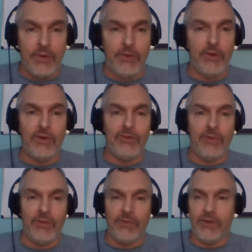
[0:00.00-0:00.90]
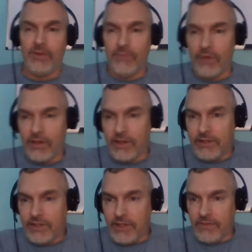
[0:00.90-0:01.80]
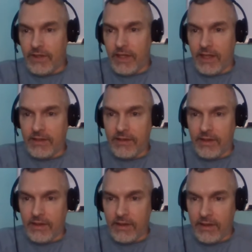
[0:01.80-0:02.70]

Who knows what, what one could achieve in that uh,